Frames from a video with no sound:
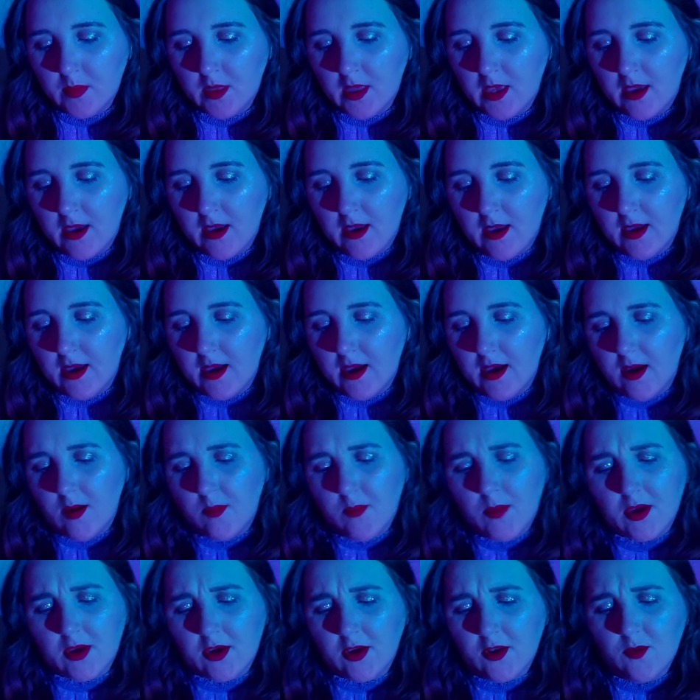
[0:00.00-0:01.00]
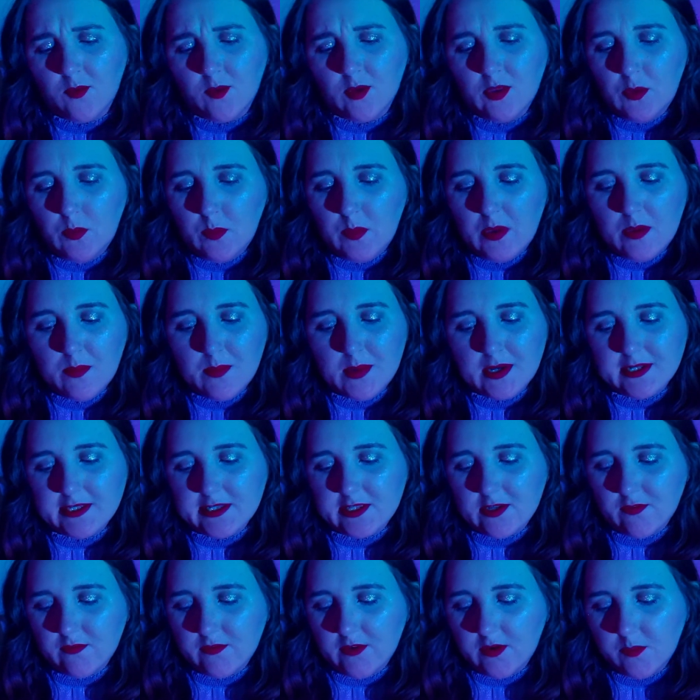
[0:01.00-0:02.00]
I'm not gonna really beat
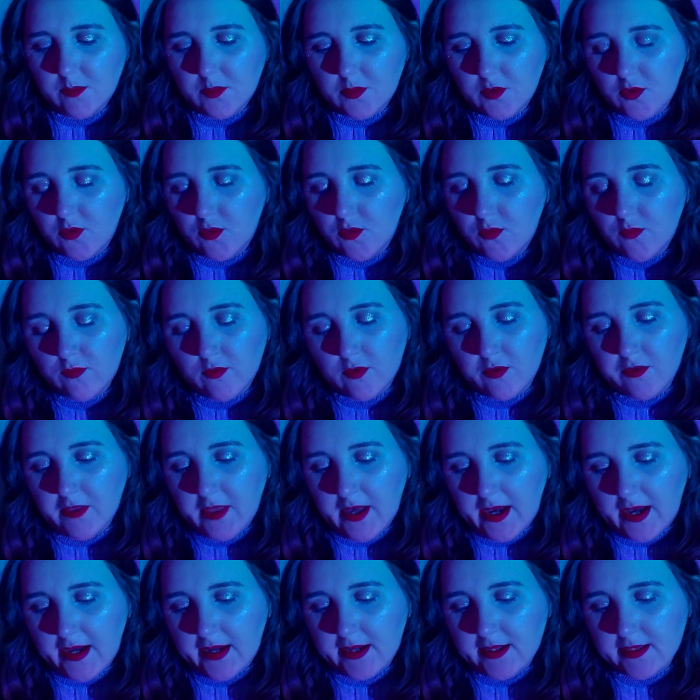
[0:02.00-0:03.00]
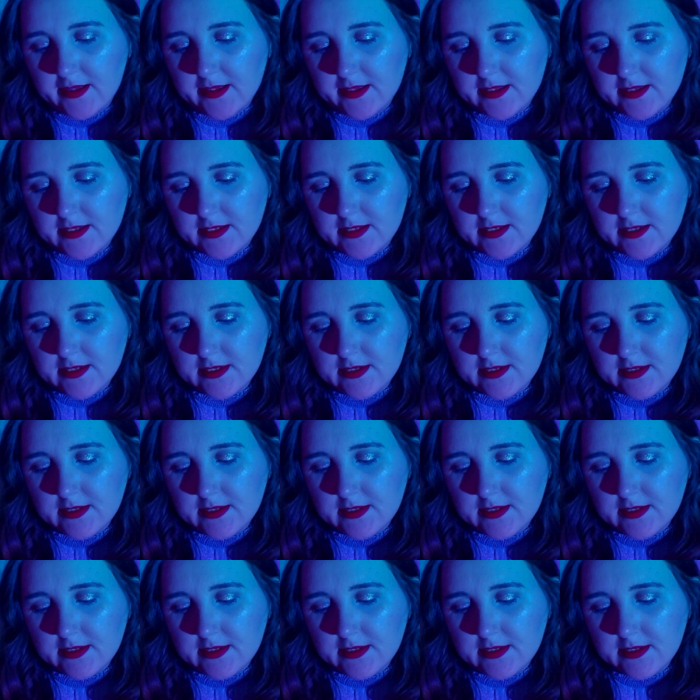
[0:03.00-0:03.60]
myself up over that.